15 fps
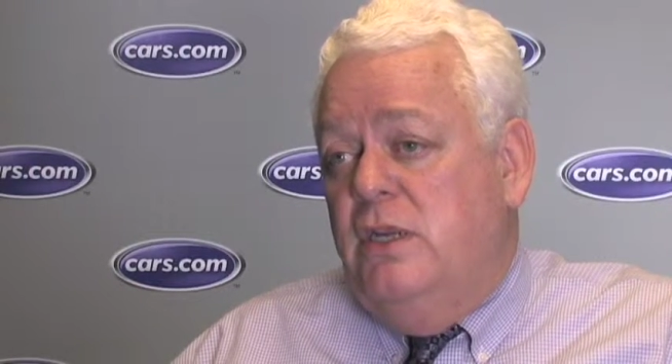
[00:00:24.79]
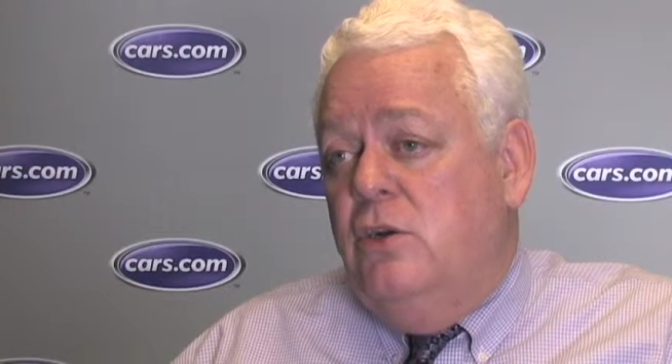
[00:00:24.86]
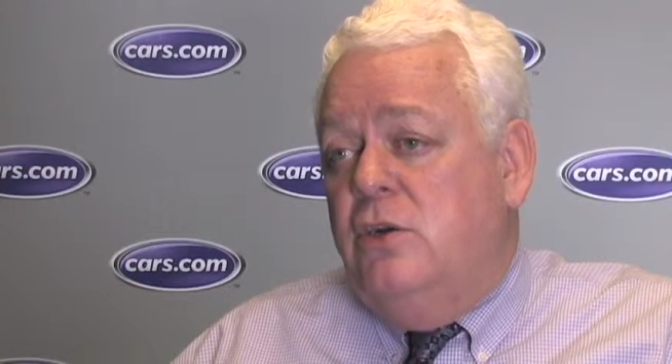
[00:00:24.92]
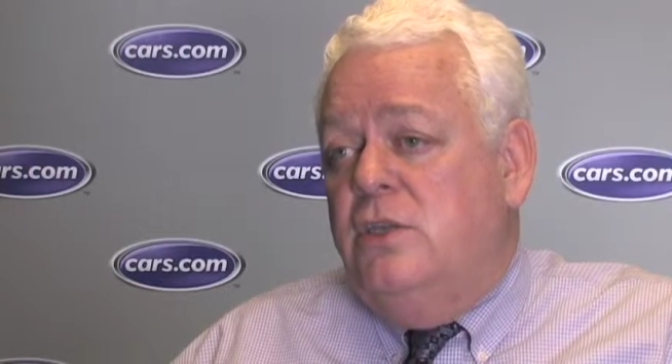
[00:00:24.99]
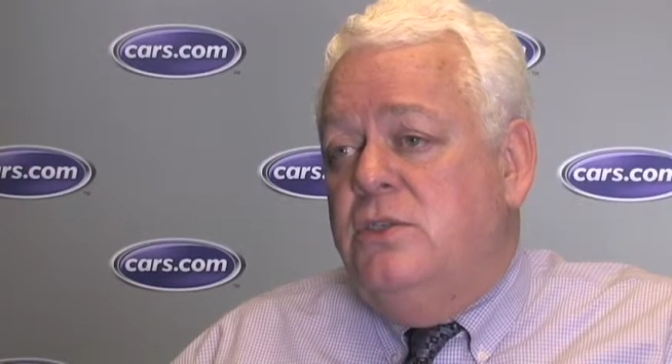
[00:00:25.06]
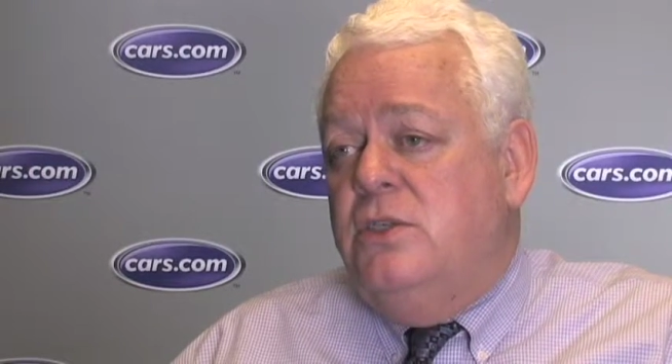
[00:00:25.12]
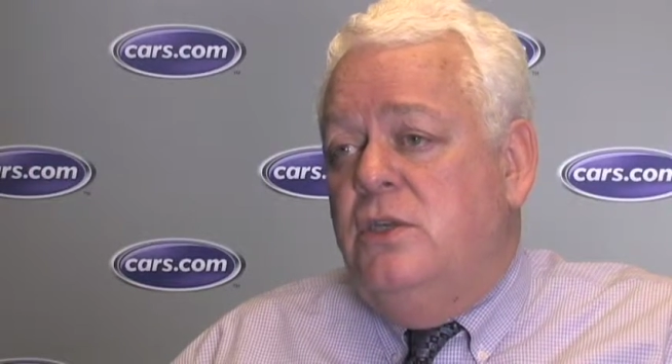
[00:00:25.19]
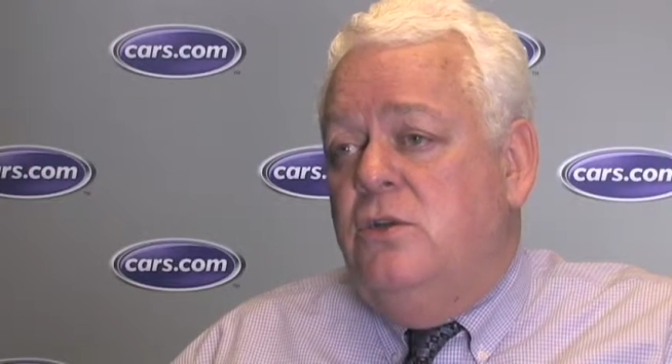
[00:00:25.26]
and are
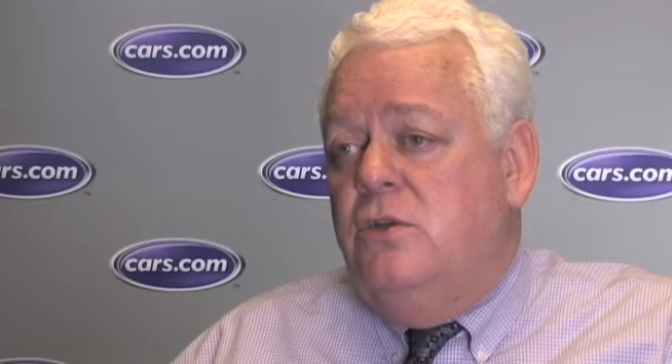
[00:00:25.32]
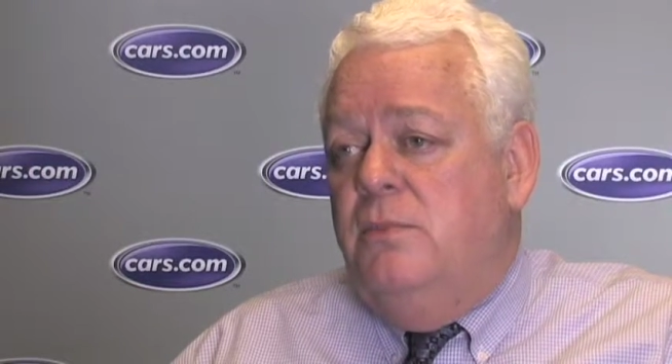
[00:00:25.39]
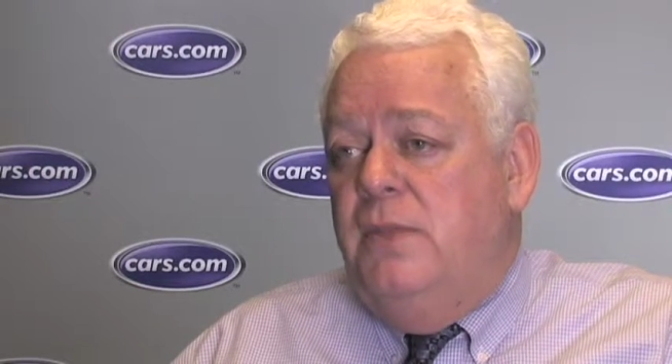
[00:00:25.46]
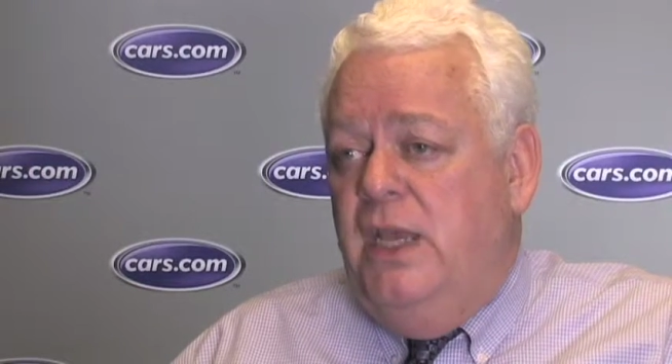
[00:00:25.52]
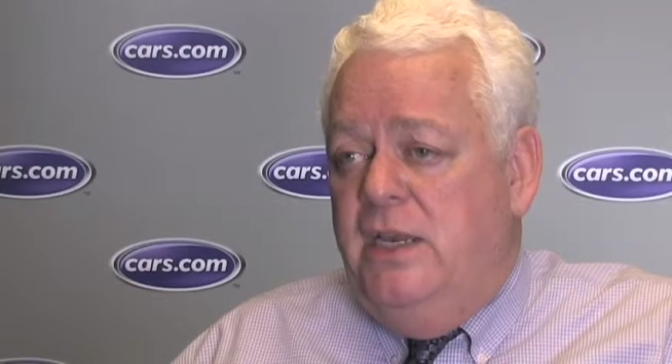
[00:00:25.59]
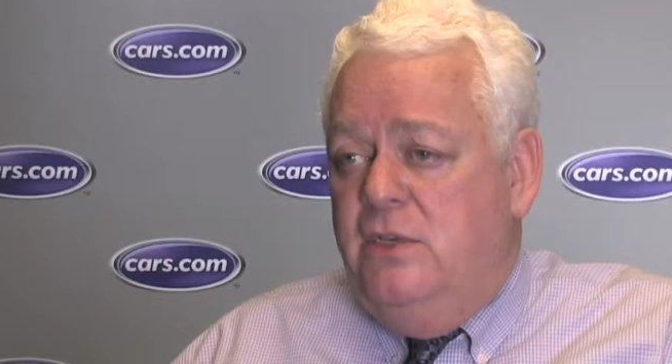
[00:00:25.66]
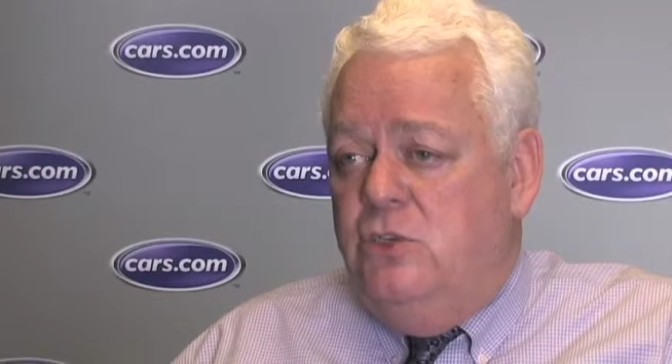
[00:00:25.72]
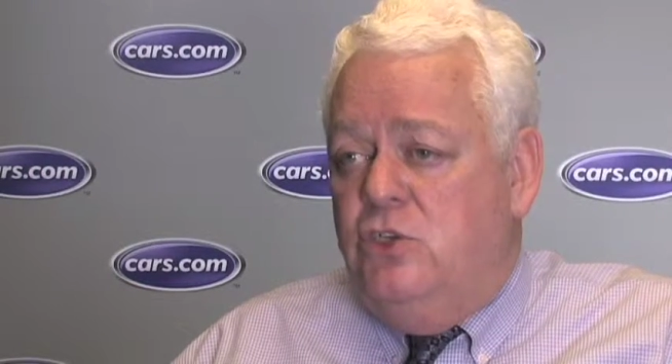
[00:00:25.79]
considered a
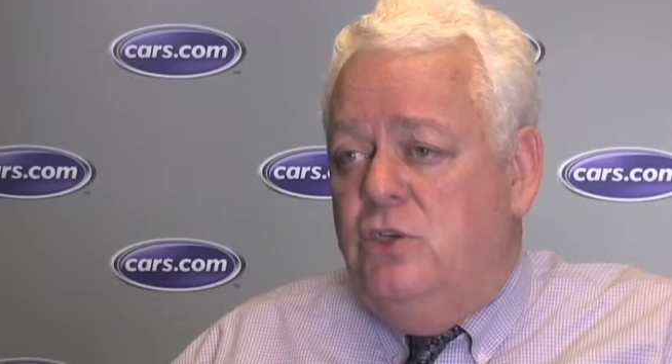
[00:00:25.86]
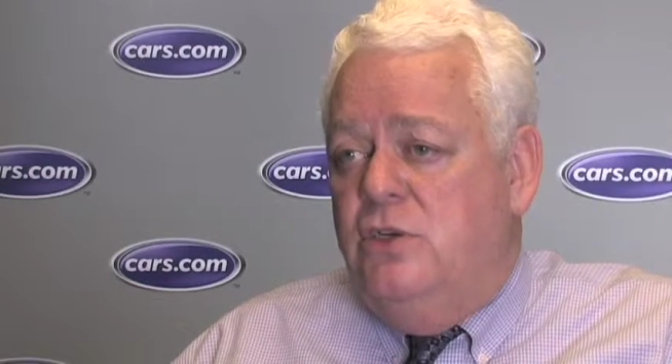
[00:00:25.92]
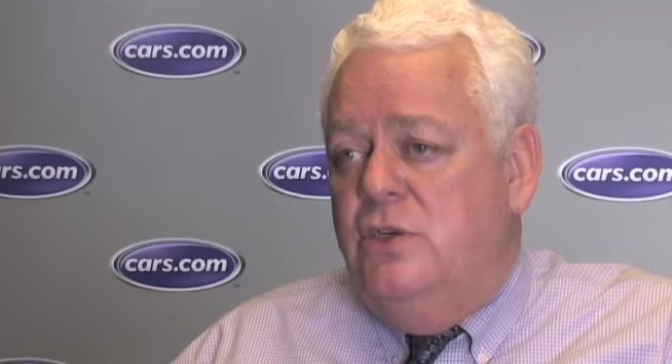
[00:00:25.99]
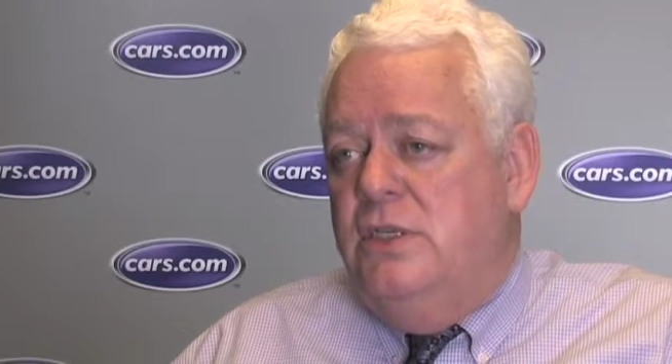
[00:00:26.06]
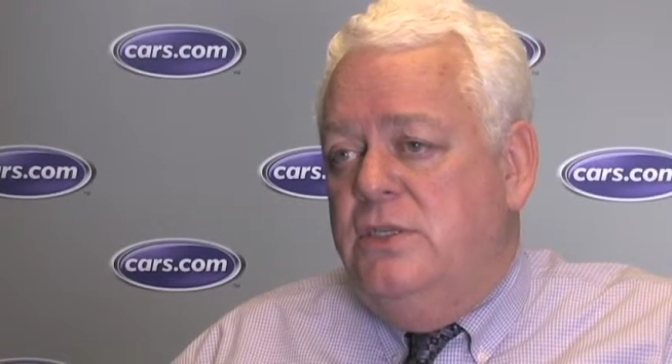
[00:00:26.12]
manager